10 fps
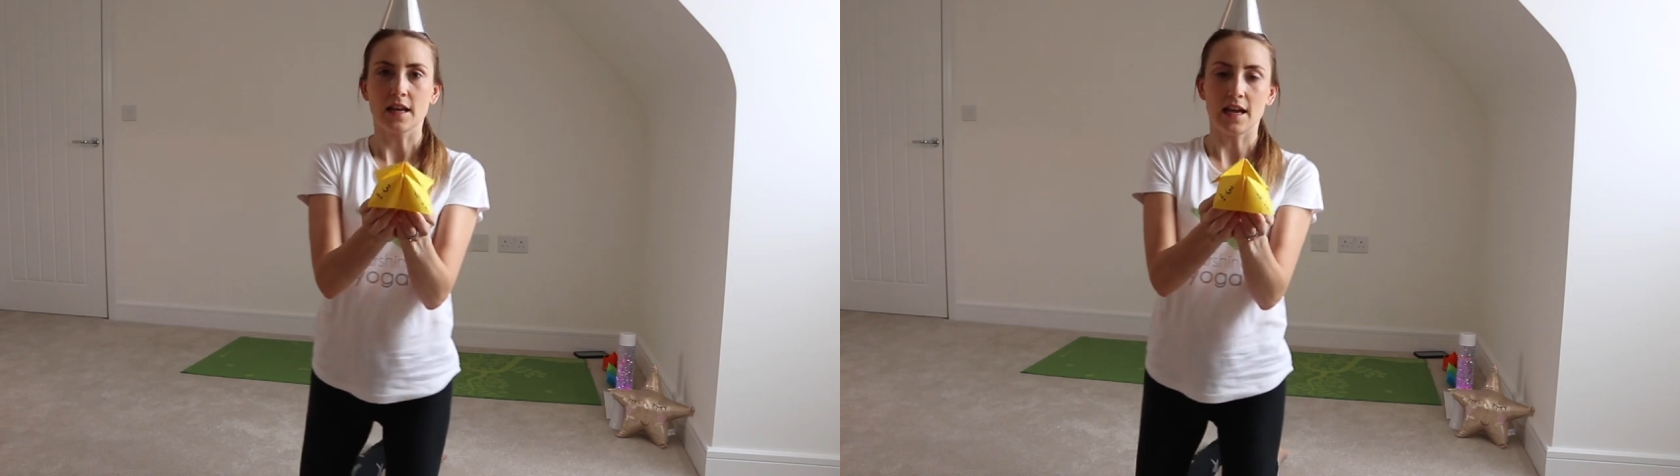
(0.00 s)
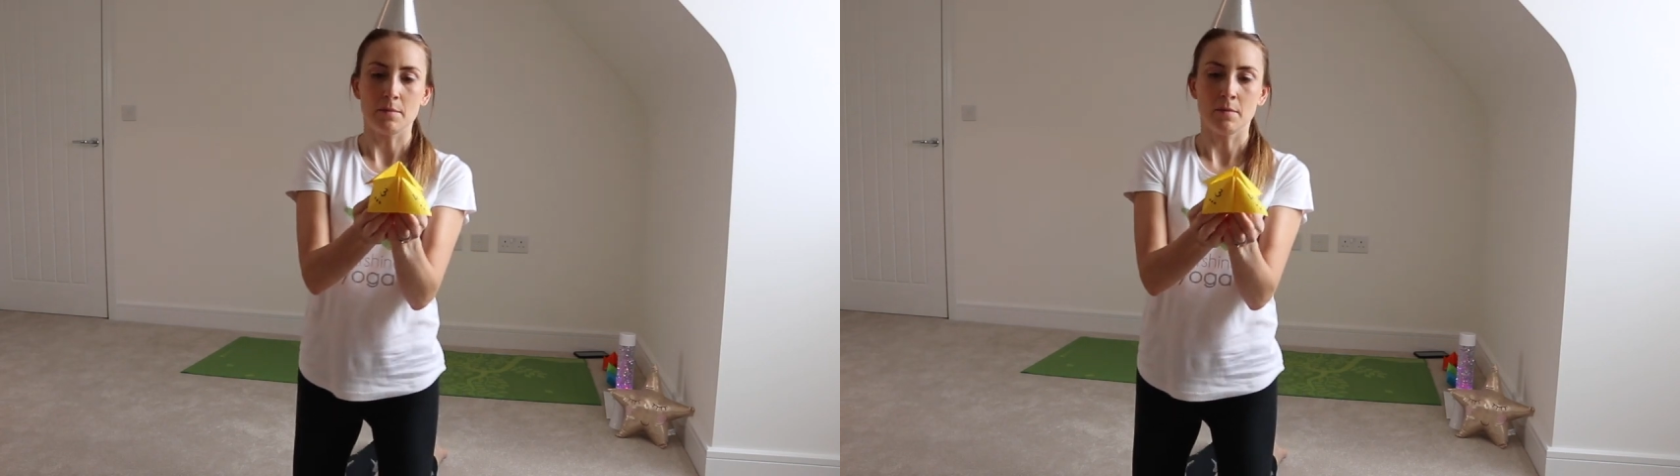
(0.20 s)

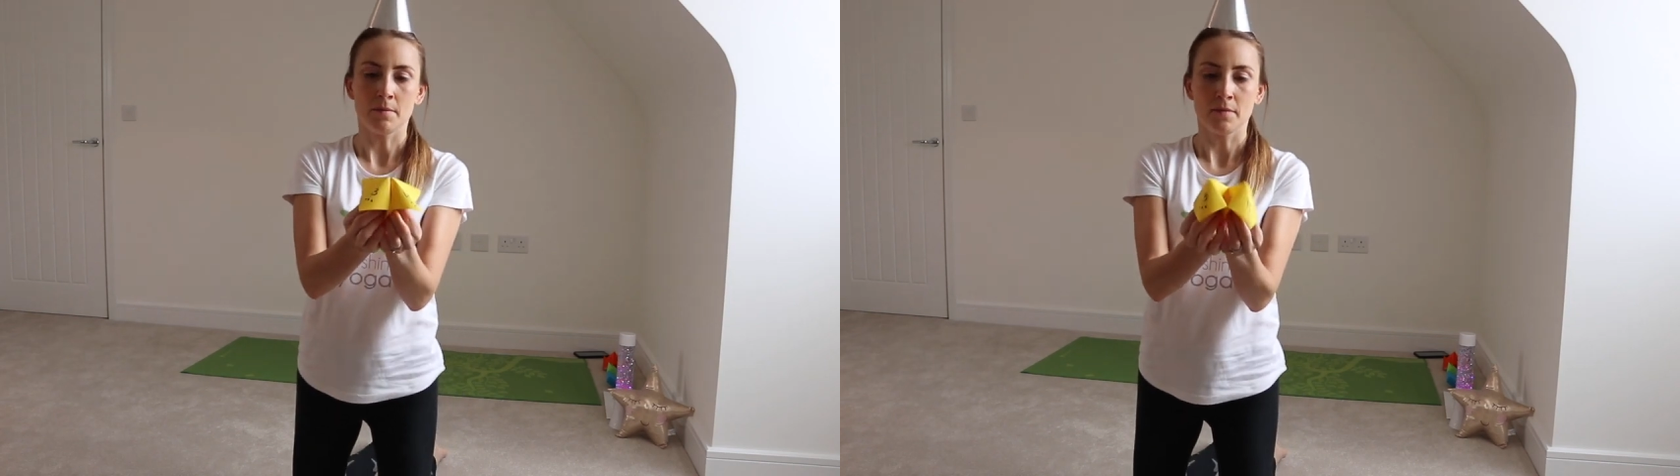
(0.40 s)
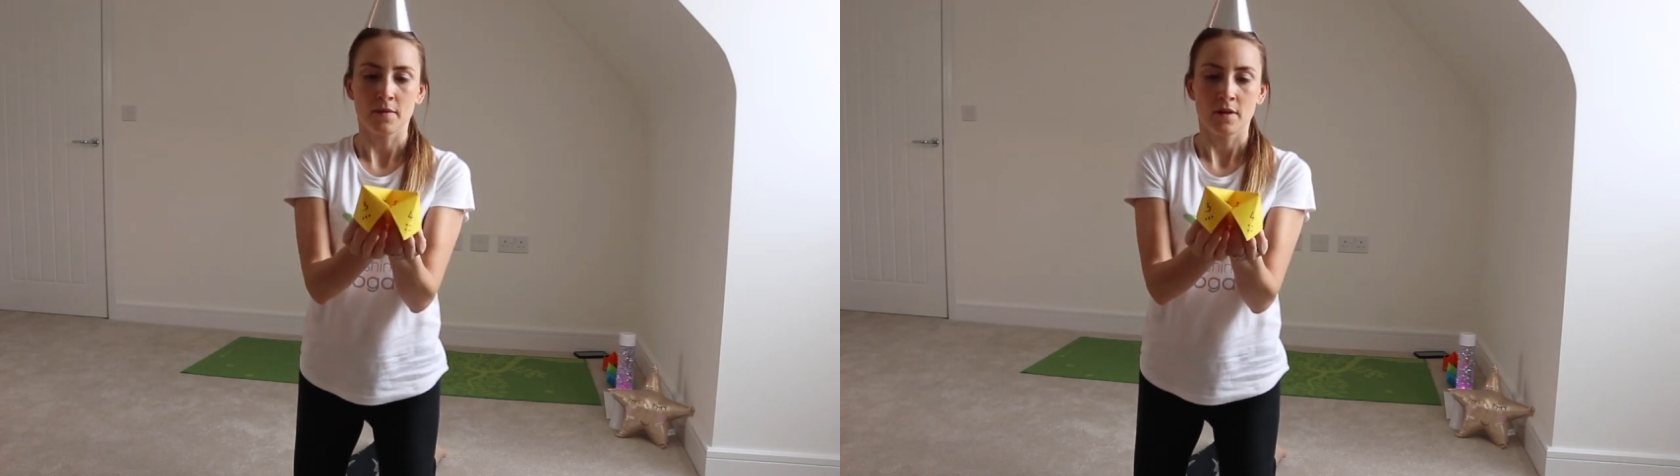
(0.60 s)
game
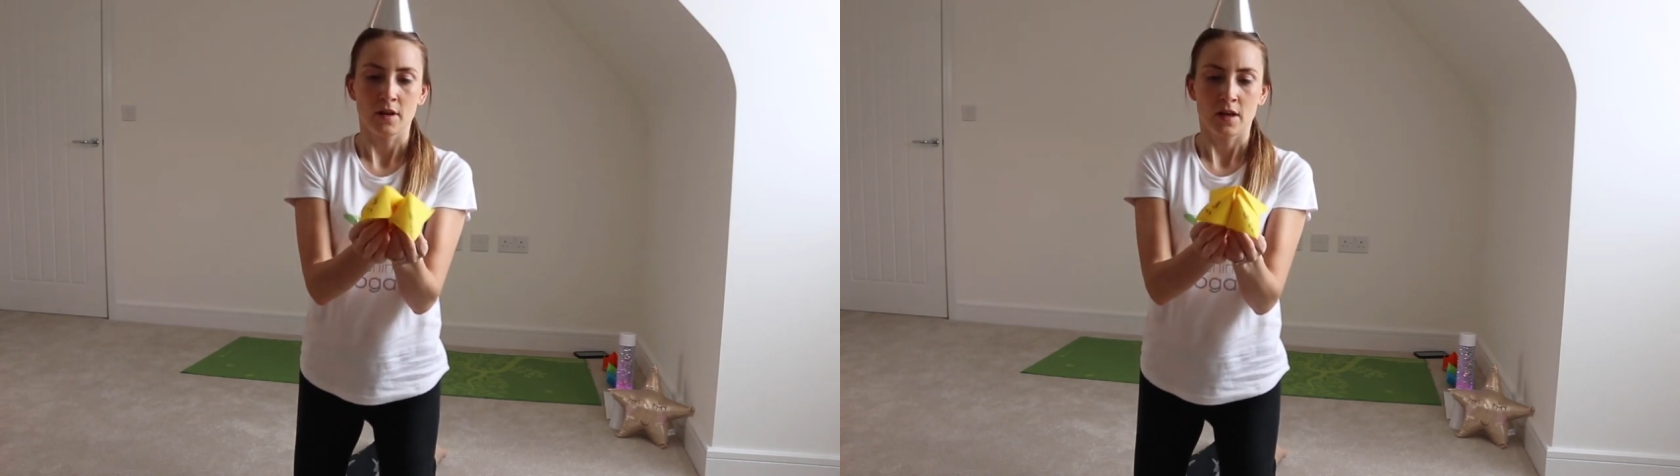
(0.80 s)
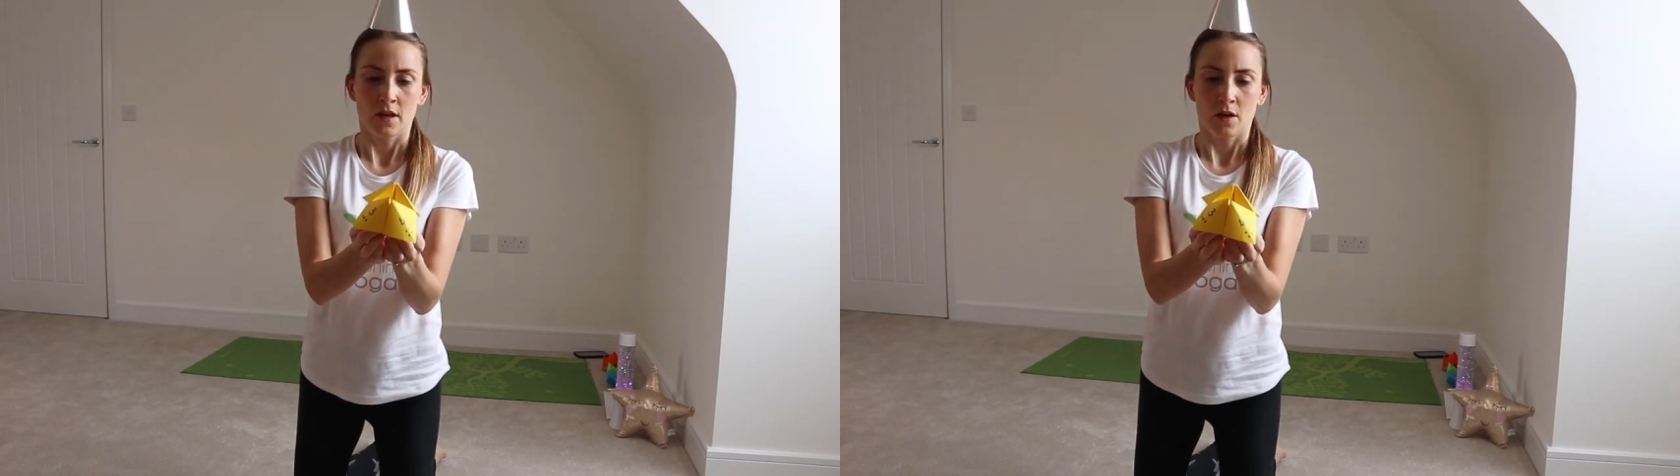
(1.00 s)

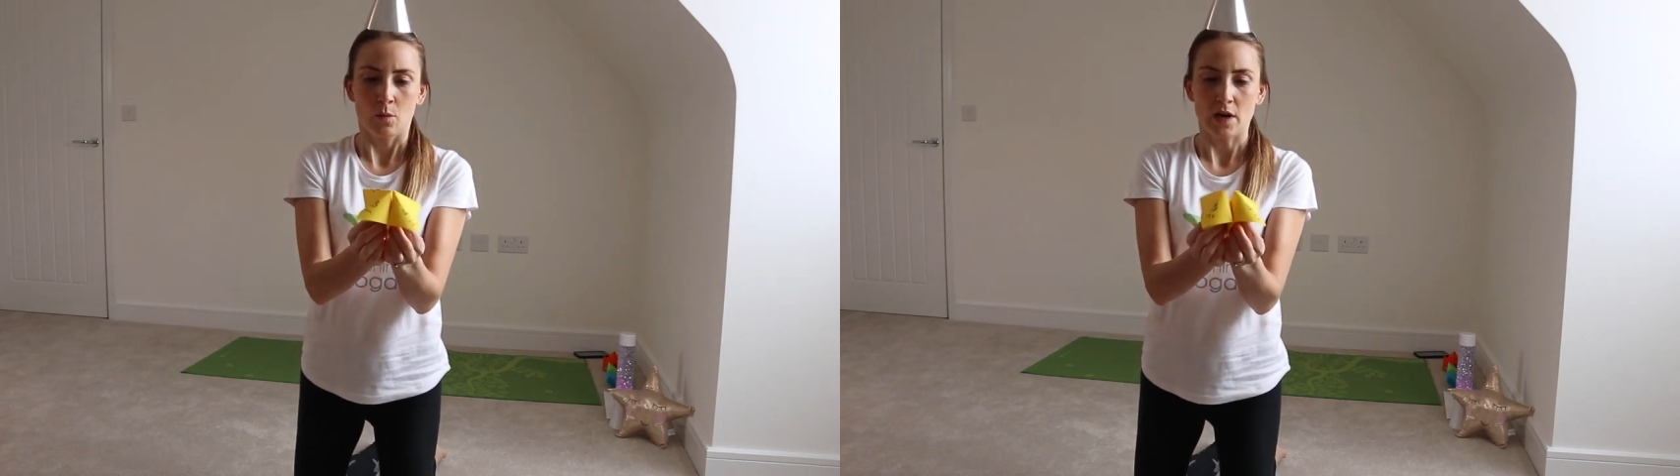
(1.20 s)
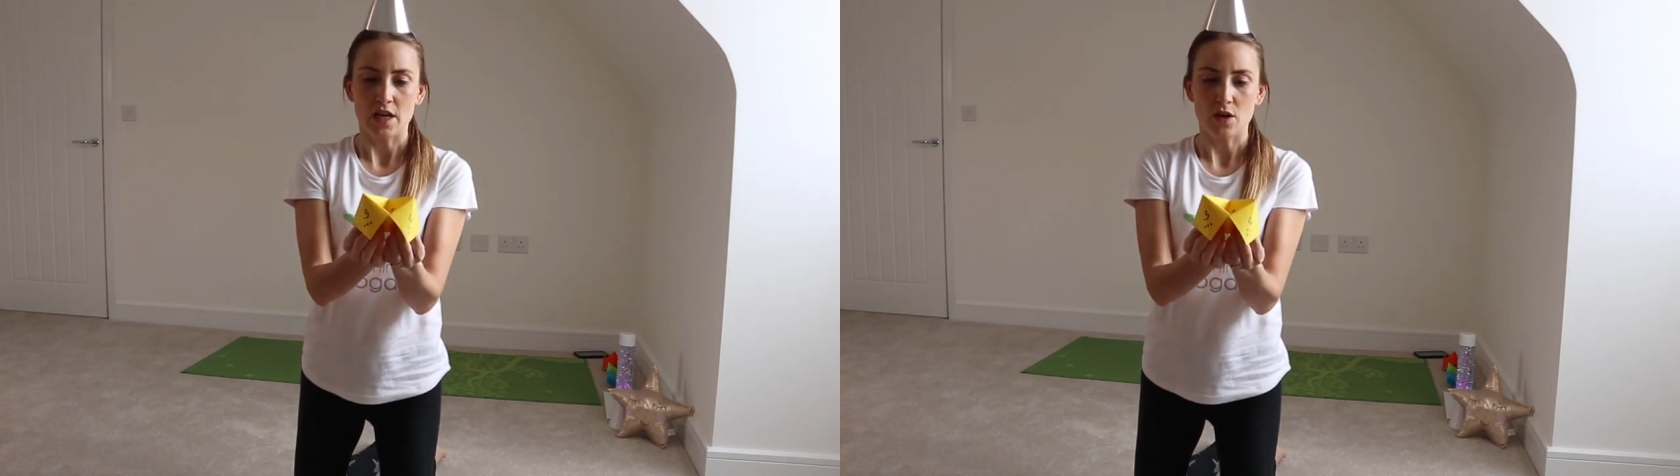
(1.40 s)

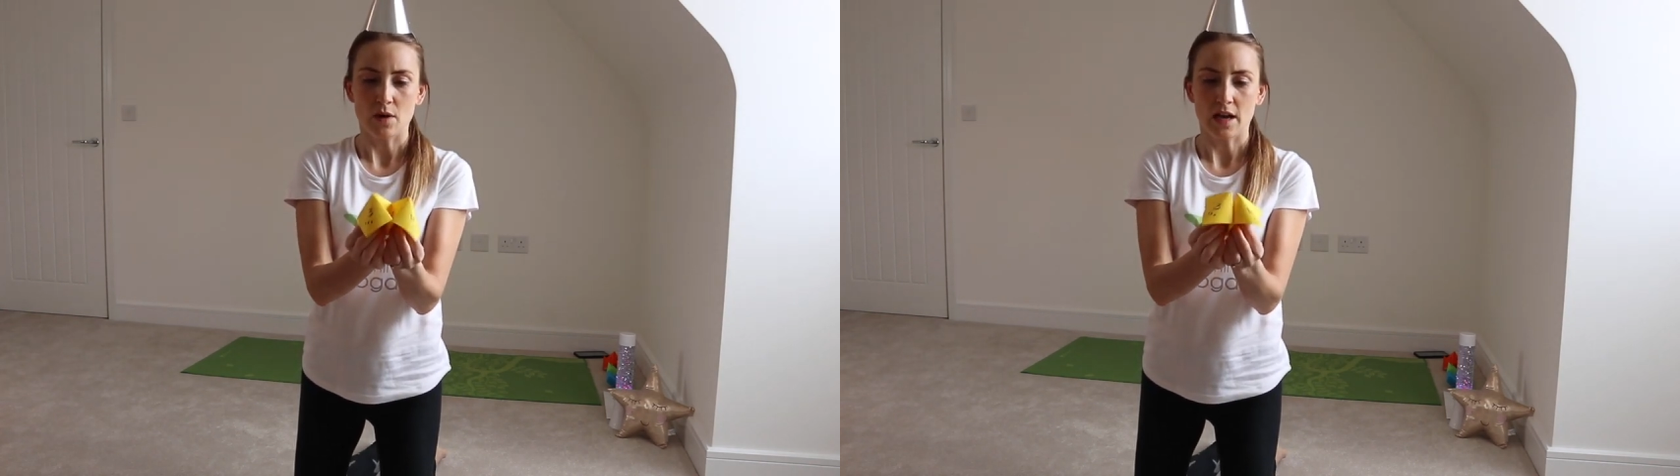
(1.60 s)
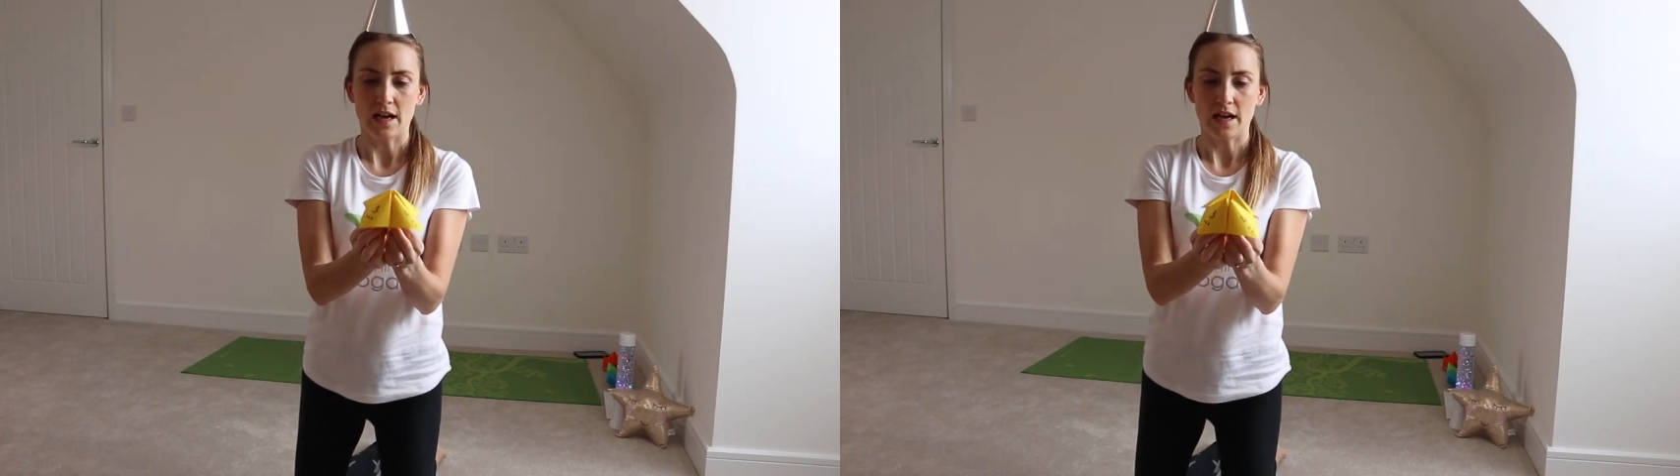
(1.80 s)
where you
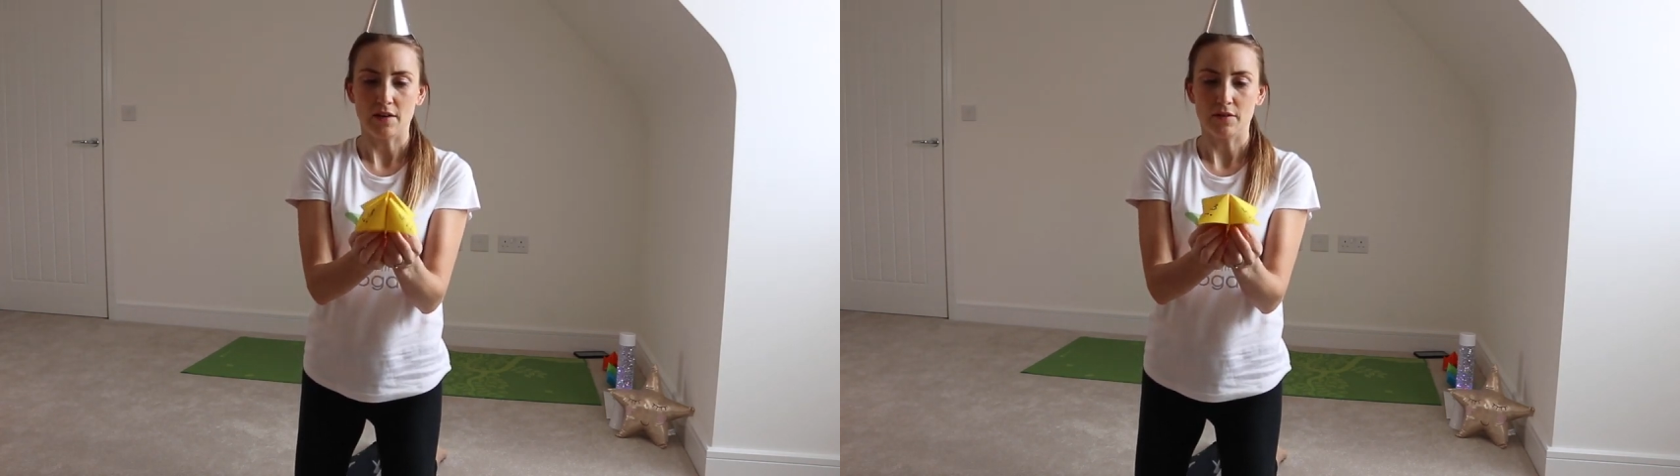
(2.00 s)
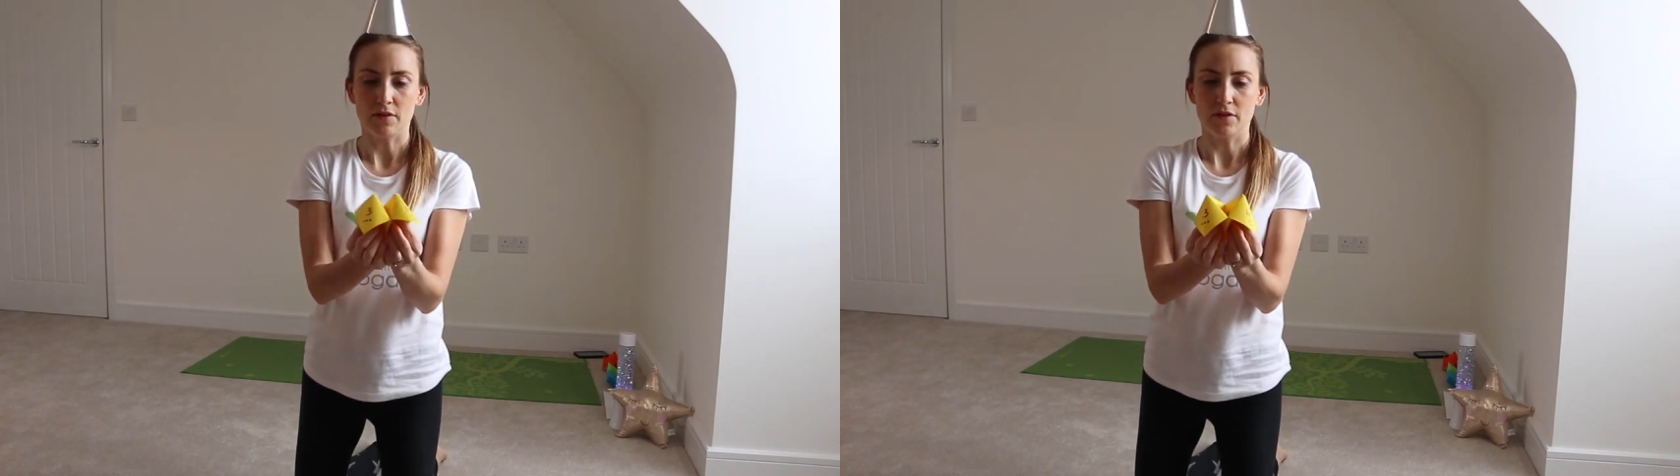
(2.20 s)

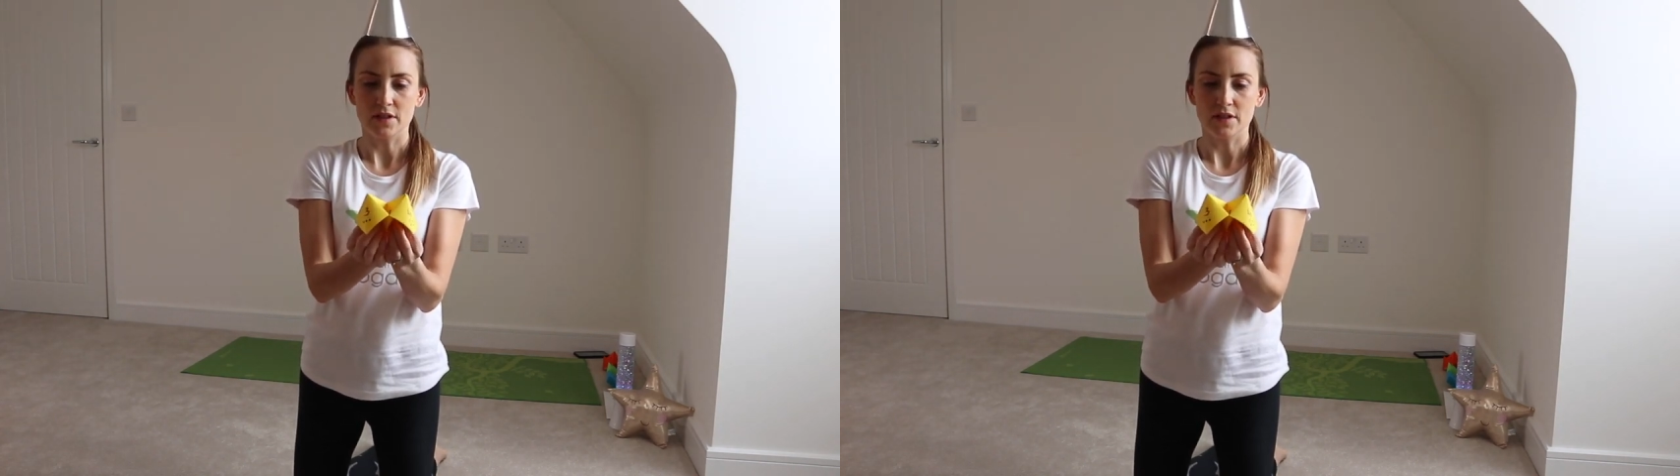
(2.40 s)
have